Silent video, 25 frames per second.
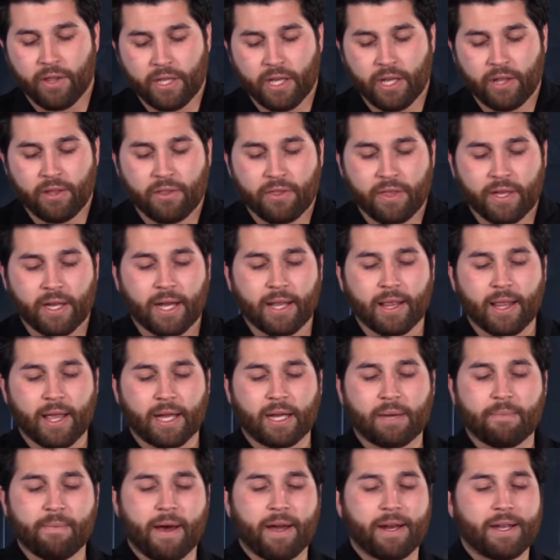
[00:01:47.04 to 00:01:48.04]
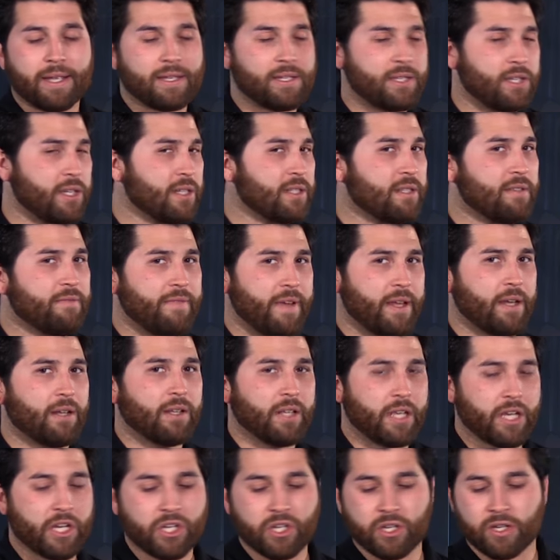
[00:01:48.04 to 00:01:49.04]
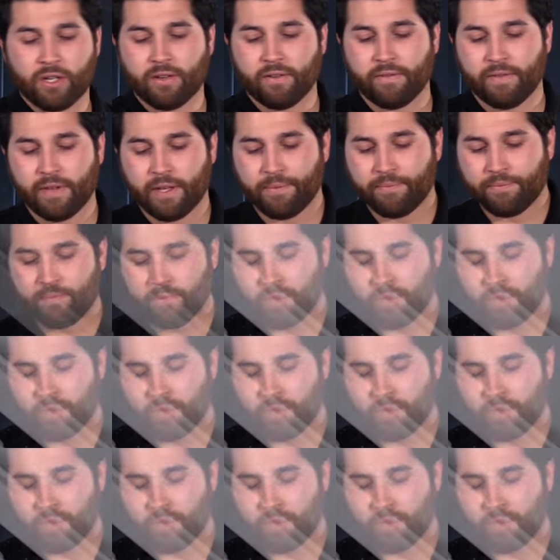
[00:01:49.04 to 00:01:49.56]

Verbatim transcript: the other thing I like about it is just the ventilation of it.